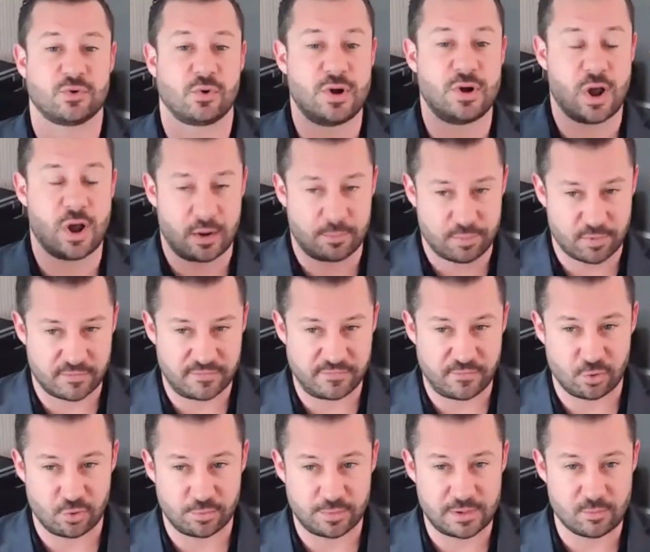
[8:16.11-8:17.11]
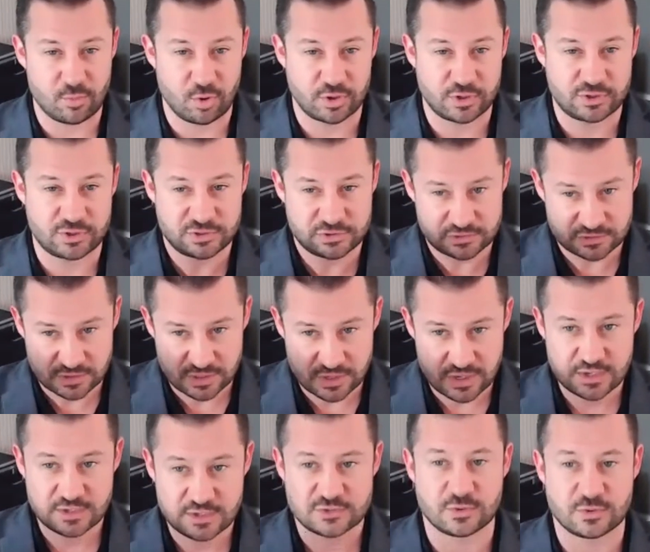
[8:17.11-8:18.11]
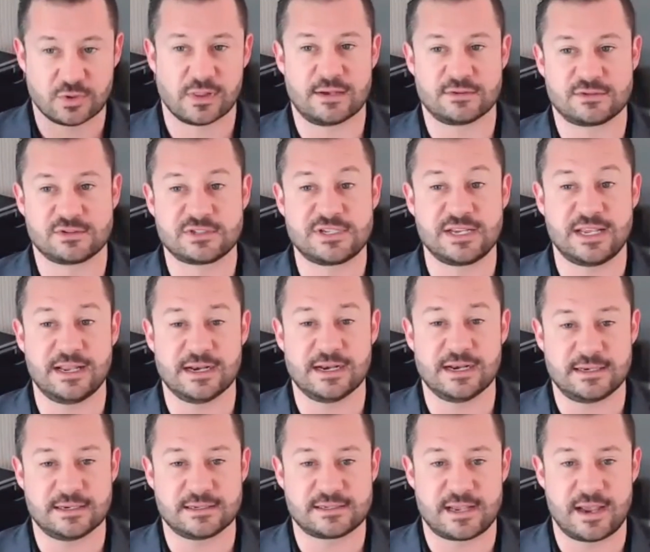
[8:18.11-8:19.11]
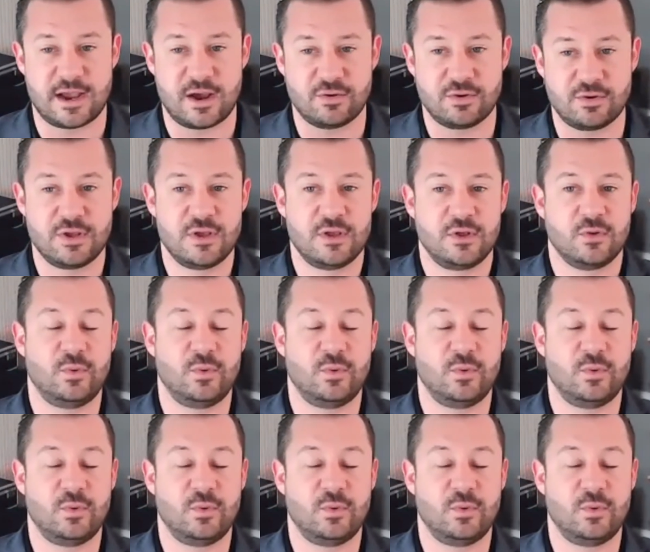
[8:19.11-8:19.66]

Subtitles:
or non-performing mortgages. So it allows us to get a discount.